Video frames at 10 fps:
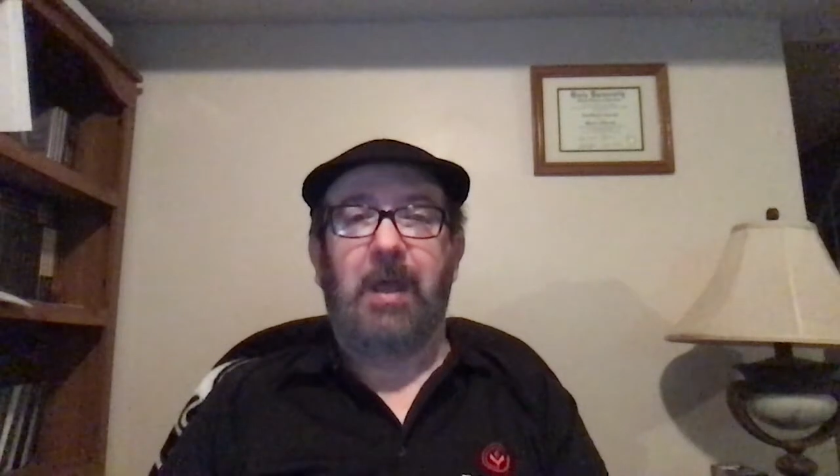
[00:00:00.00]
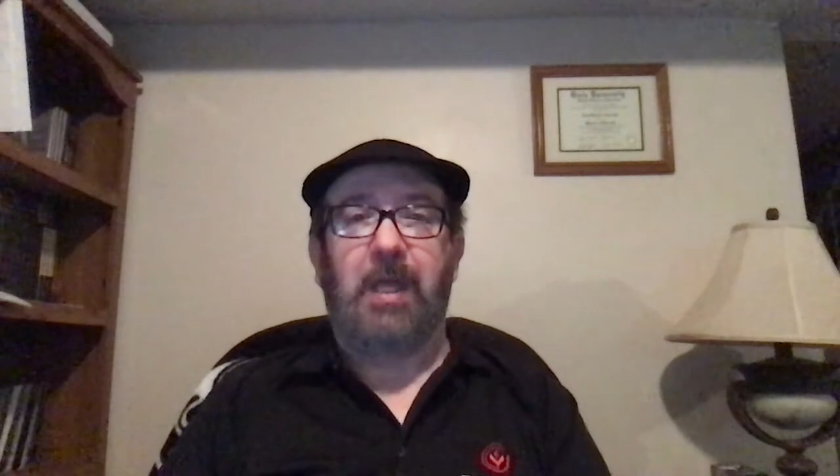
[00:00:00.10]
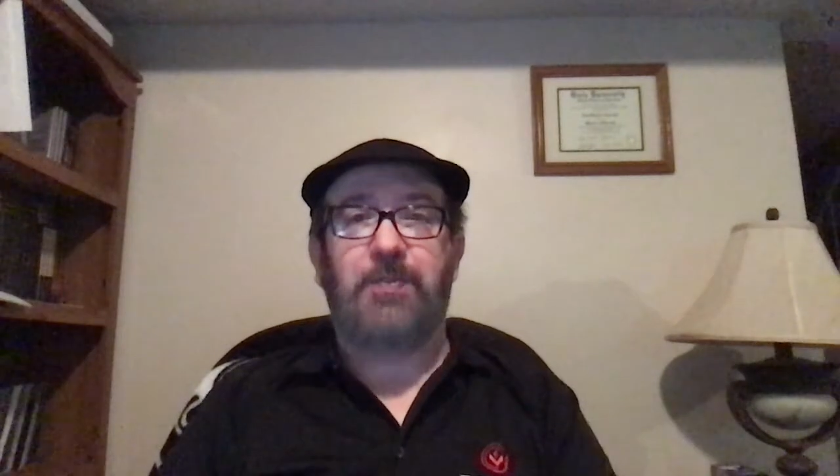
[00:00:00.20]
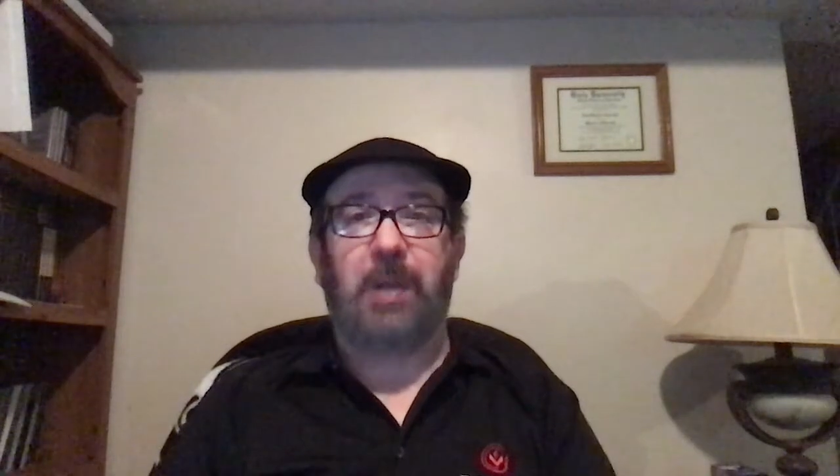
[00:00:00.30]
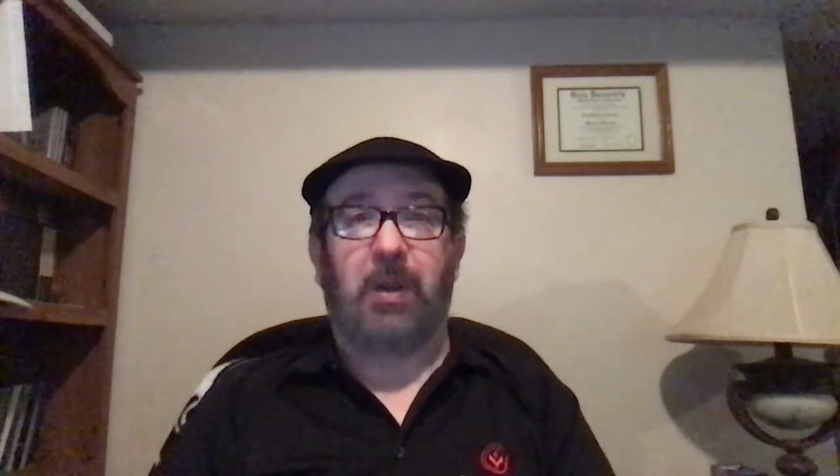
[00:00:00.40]

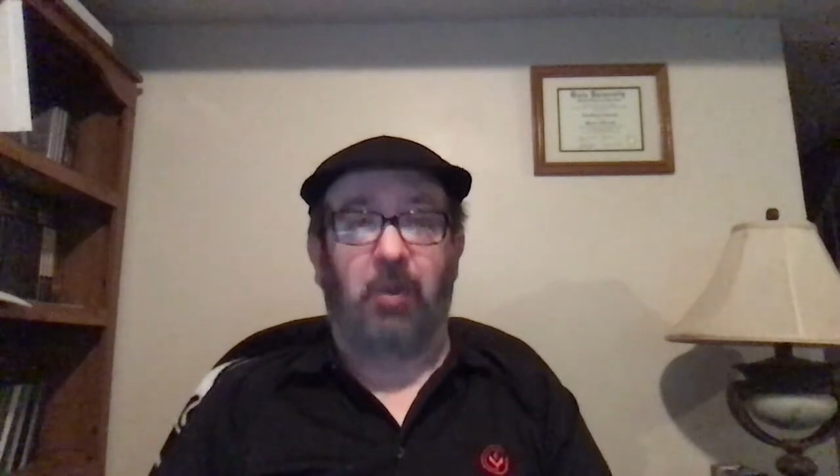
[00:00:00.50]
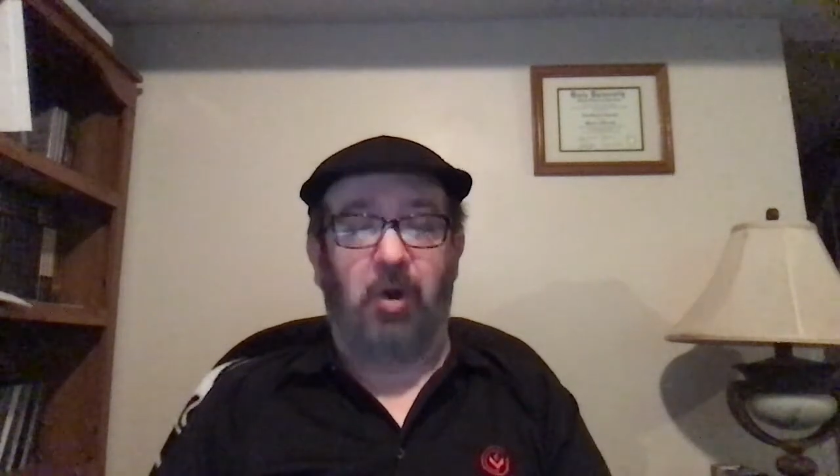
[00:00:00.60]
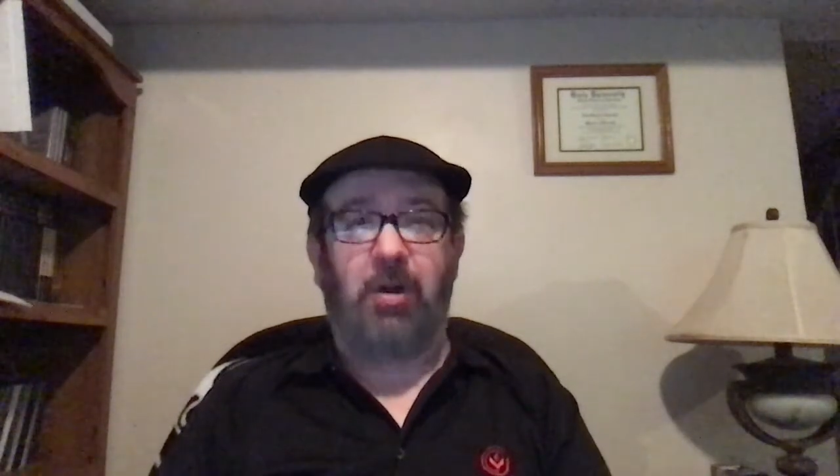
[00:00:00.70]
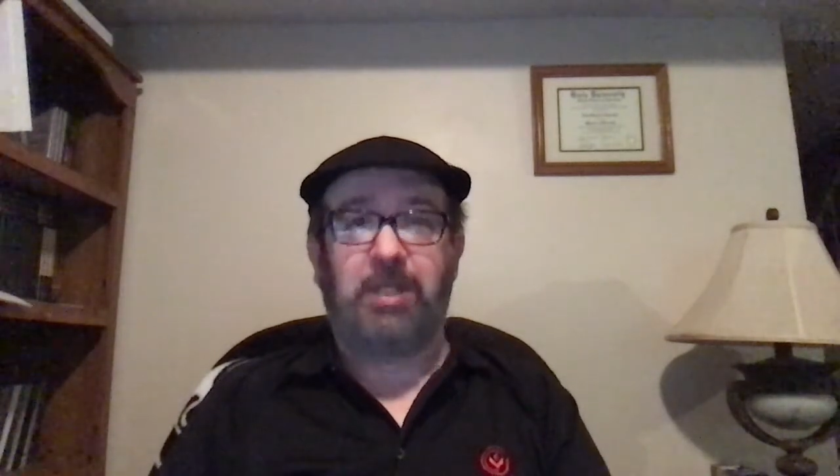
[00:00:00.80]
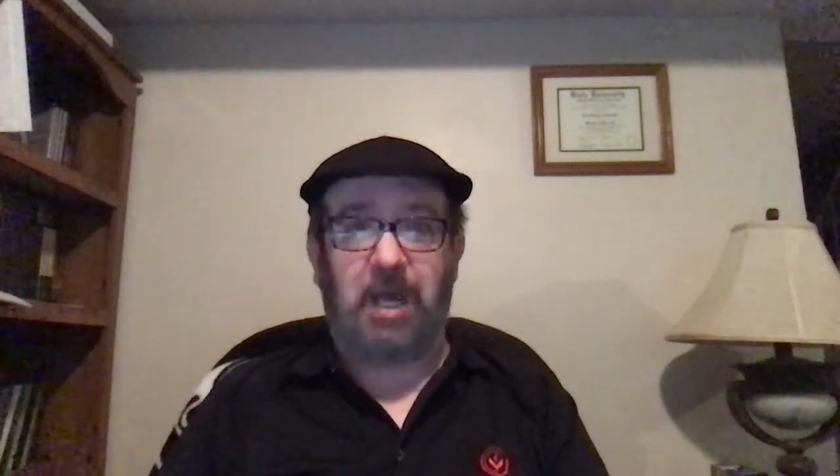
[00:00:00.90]
It's been a
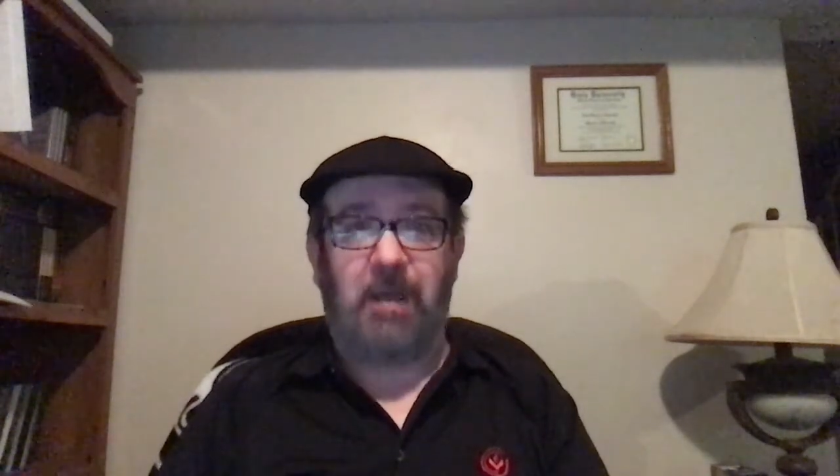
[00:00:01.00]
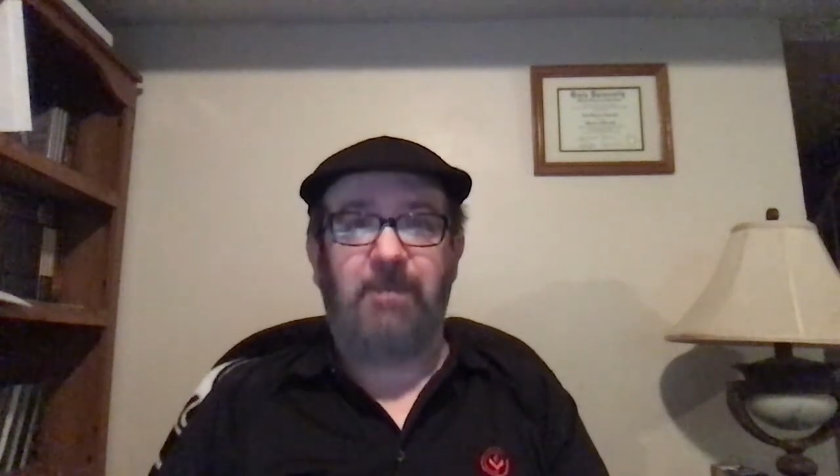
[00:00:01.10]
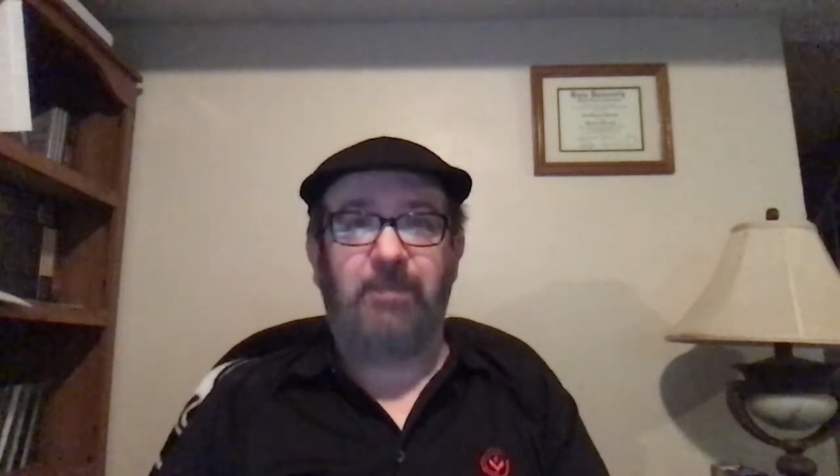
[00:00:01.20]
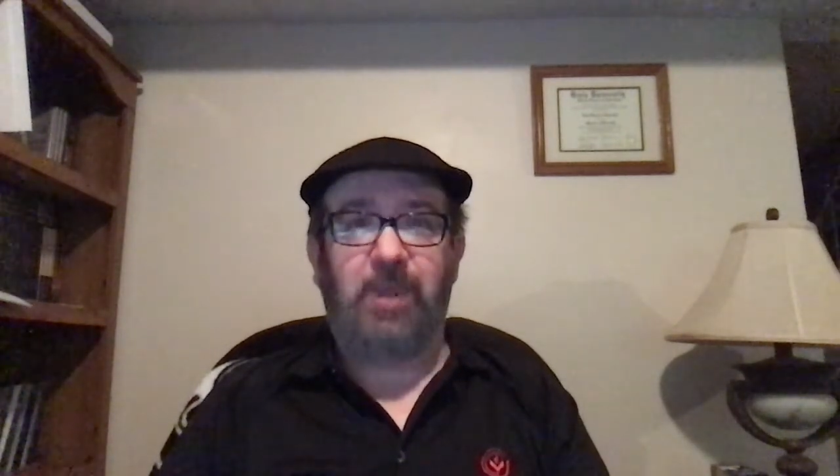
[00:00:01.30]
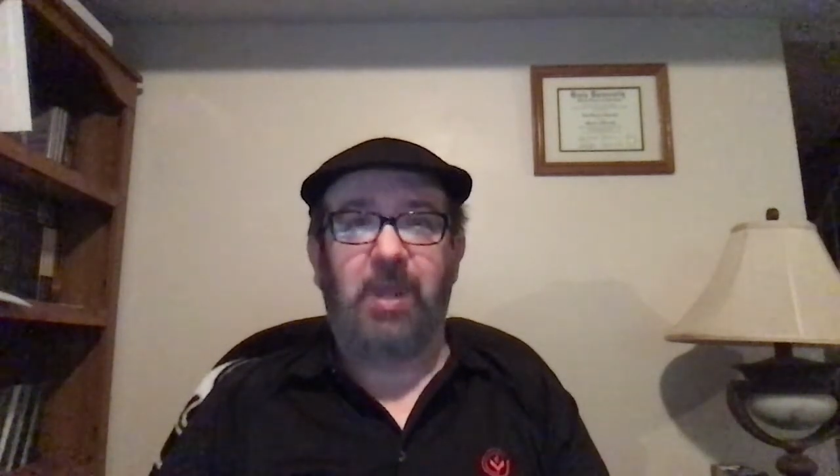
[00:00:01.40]
long time,
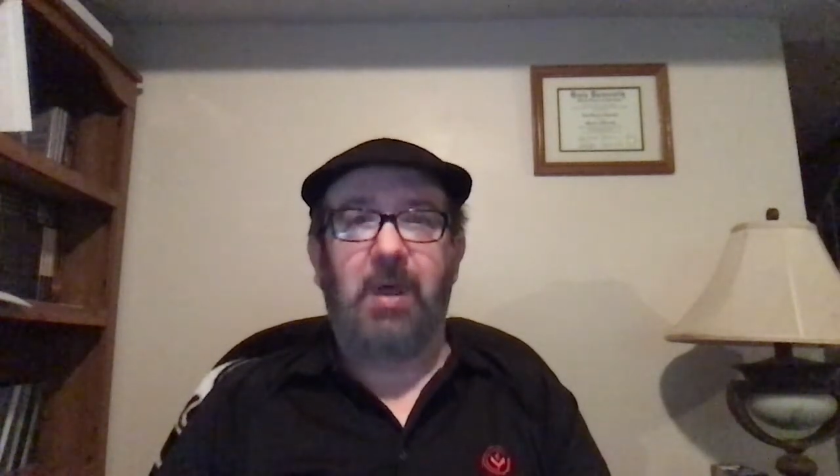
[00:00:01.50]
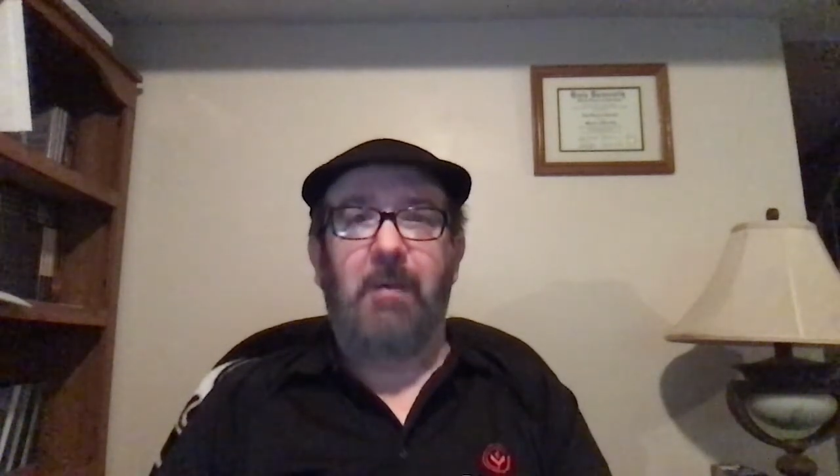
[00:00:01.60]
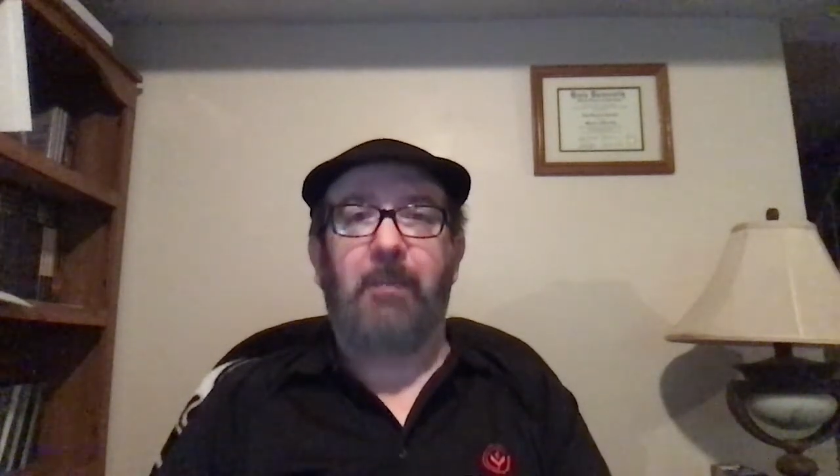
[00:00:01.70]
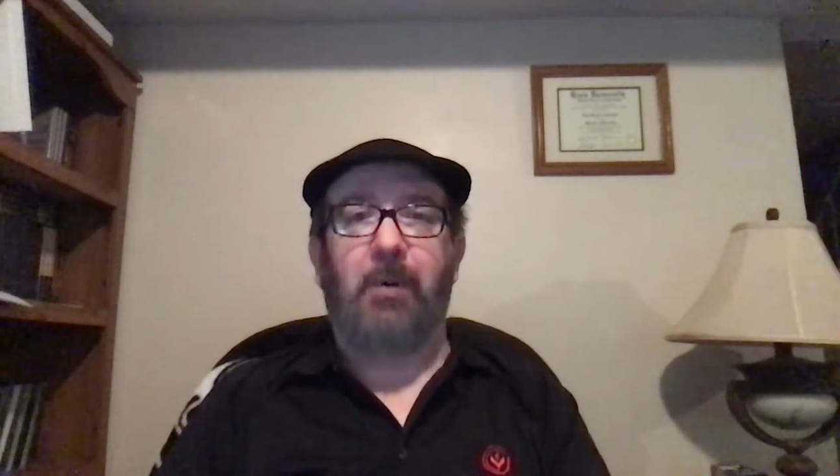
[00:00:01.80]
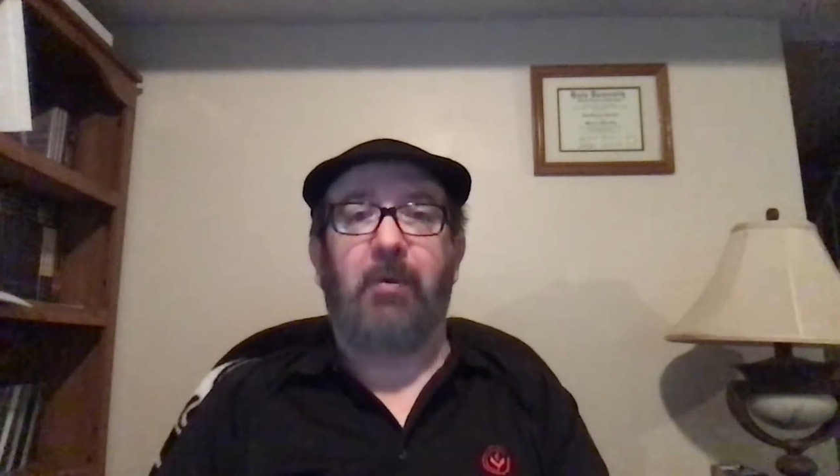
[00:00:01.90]
but